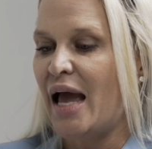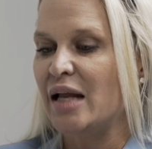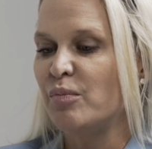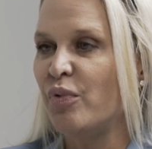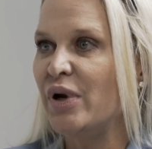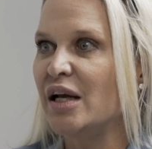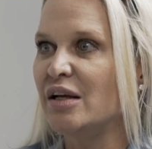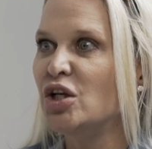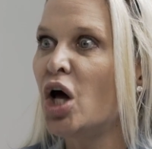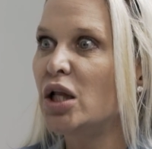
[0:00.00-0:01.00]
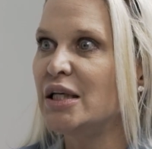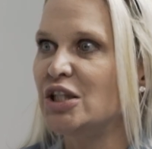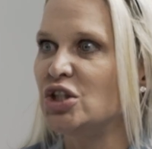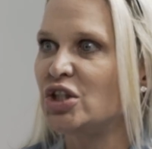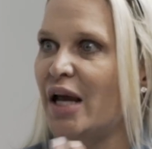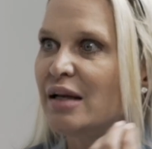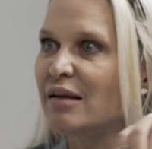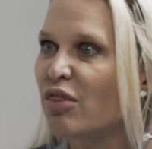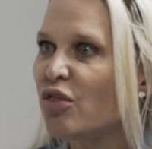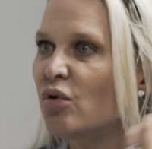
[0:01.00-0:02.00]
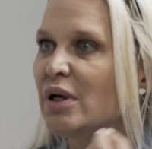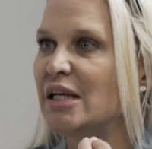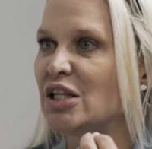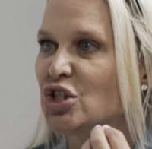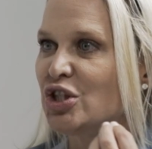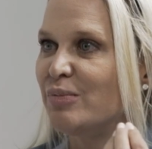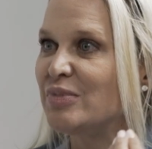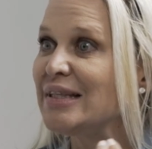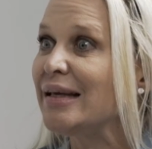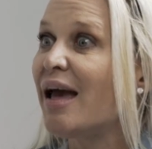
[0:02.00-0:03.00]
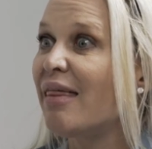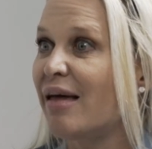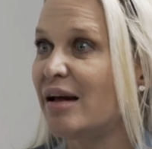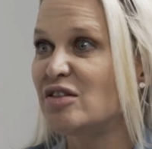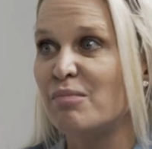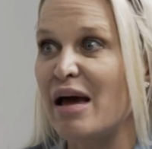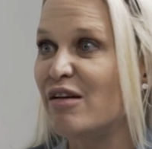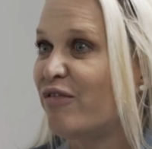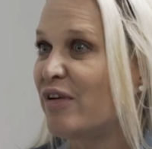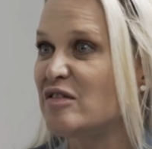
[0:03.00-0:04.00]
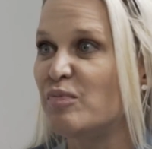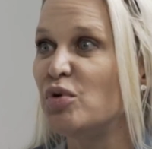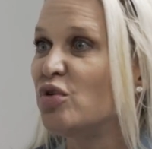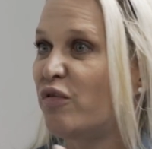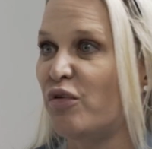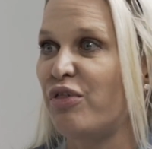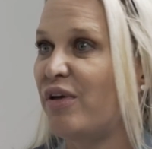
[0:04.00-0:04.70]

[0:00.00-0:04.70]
and bring knowledge and thought leadership together to manifest beautiful